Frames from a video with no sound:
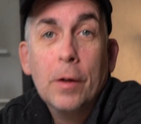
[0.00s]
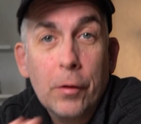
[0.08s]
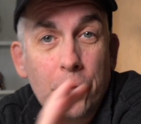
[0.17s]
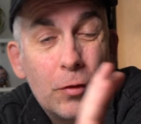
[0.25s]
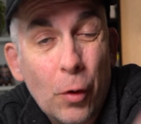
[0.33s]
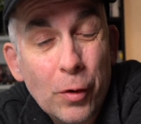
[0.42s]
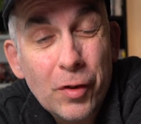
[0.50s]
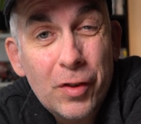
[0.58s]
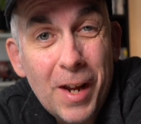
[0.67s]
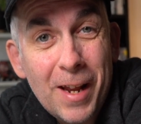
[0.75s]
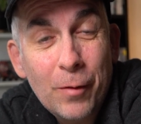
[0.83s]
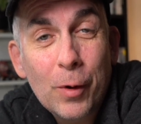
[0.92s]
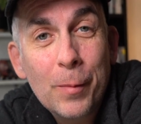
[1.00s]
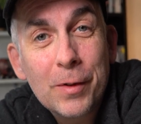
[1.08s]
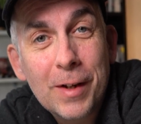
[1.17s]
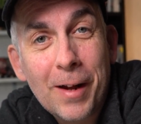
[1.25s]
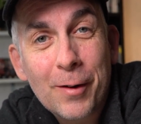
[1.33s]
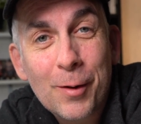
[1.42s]
So the sandworm
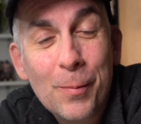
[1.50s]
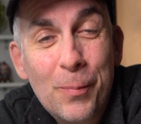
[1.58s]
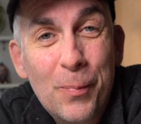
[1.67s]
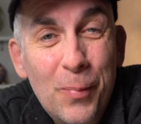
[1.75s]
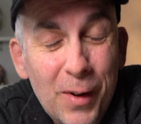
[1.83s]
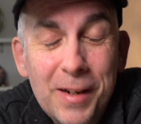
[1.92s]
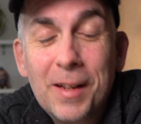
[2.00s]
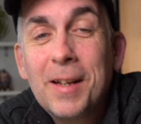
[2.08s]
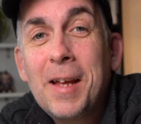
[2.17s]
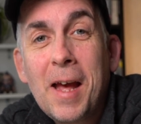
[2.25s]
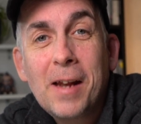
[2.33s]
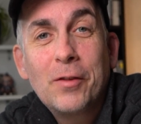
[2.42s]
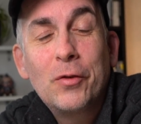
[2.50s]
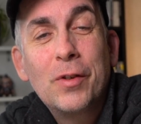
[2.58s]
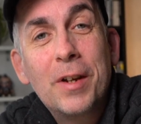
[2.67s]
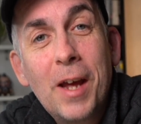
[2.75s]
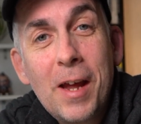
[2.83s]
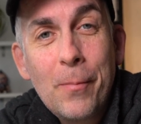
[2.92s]
is now completely added to the
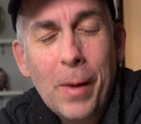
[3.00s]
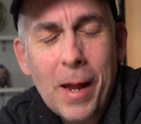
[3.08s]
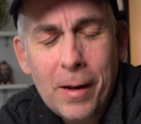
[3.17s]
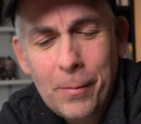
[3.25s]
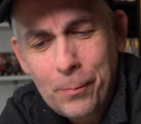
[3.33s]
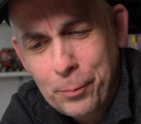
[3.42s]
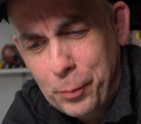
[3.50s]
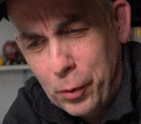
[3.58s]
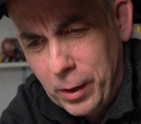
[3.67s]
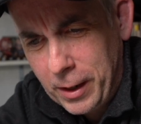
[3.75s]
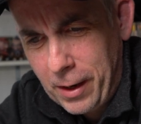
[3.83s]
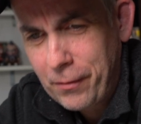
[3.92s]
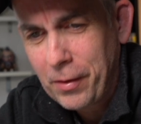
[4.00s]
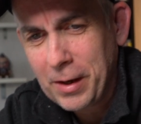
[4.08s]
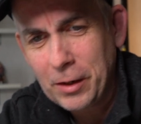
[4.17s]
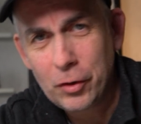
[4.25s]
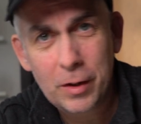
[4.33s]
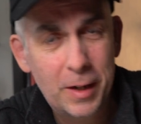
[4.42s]
game, and pulling
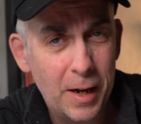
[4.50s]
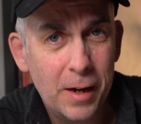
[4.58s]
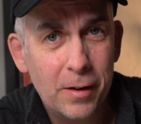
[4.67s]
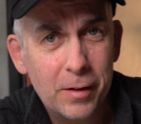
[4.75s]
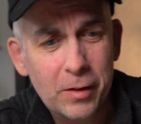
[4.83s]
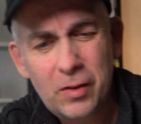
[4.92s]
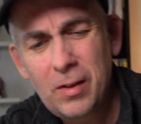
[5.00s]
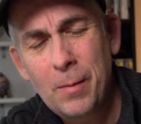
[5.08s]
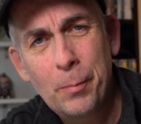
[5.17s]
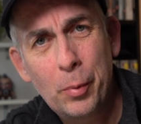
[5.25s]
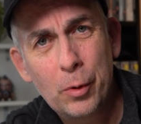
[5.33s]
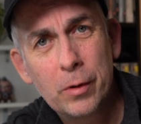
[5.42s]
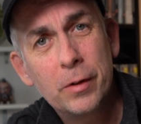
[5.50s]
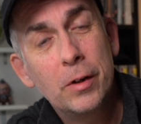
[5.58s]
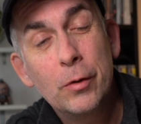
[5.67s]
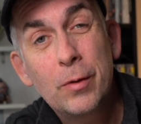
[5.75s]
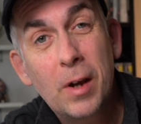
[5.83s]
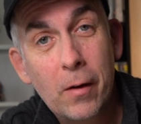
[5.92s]
everything together, the temple, the
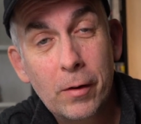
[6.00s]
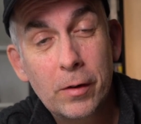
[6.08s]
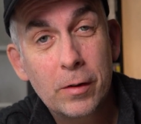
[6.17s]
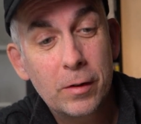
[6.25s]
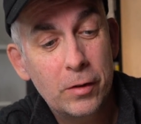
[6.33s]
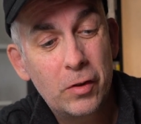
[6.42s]
new character, the